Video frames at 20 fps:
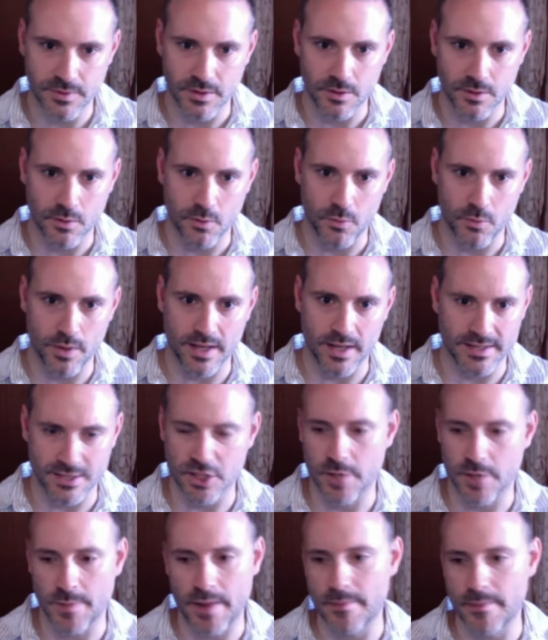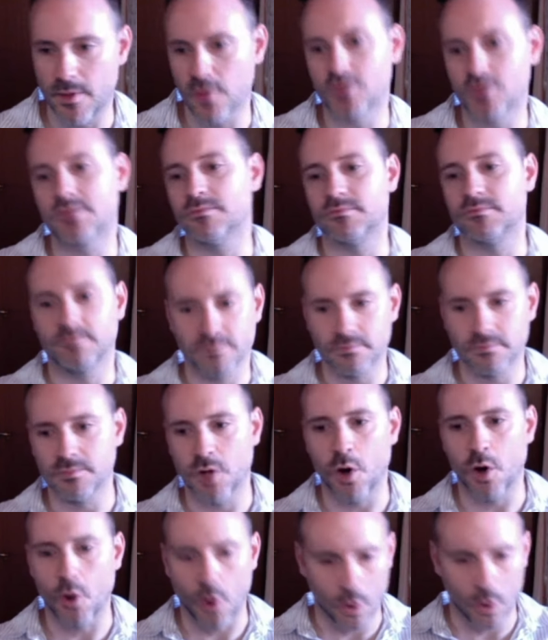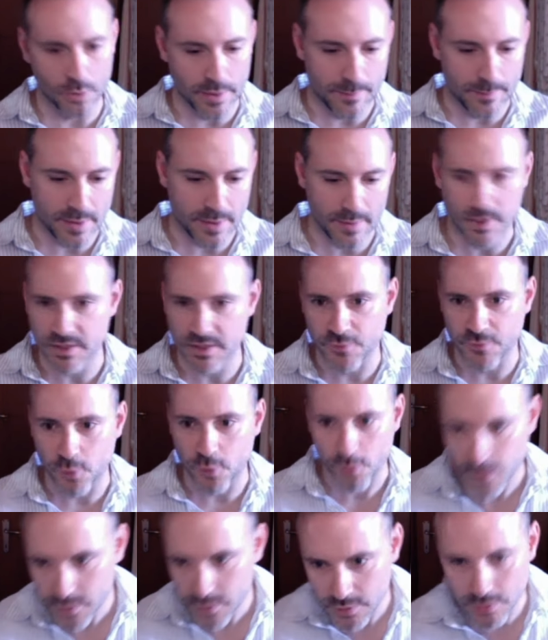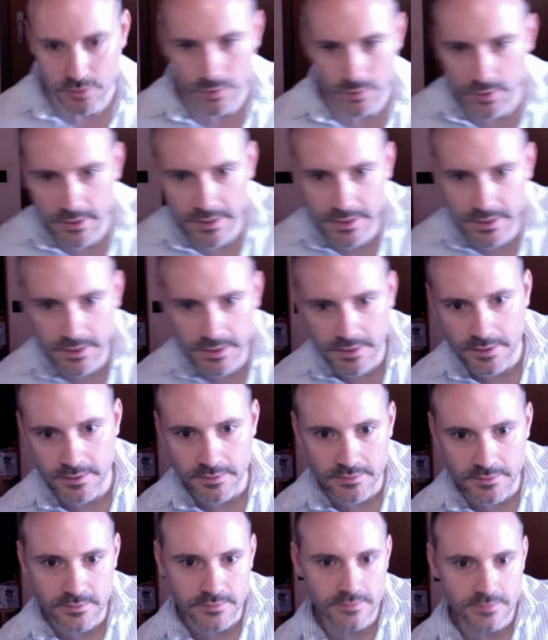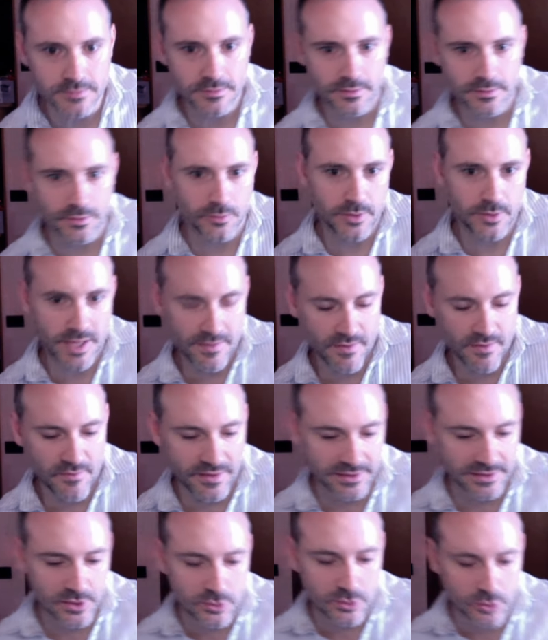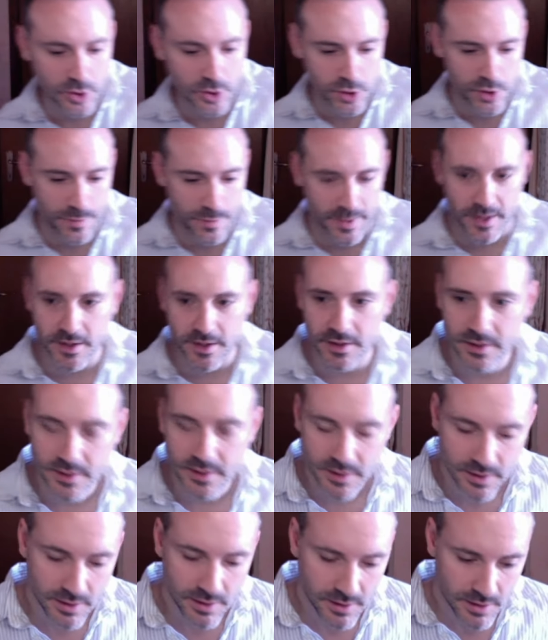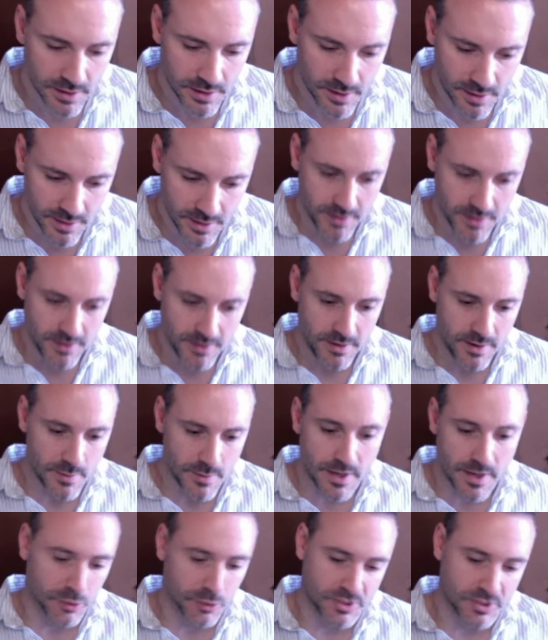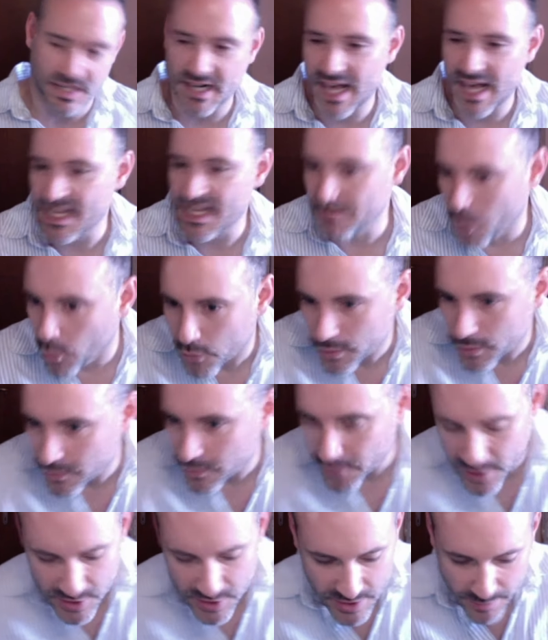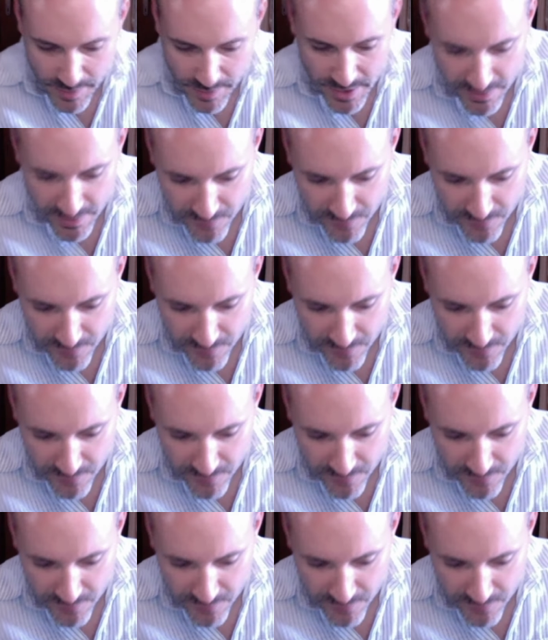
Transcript: We can say Japan because on the paper it's 4, so we give advantage to Japan. We can also analyze both French Japan and French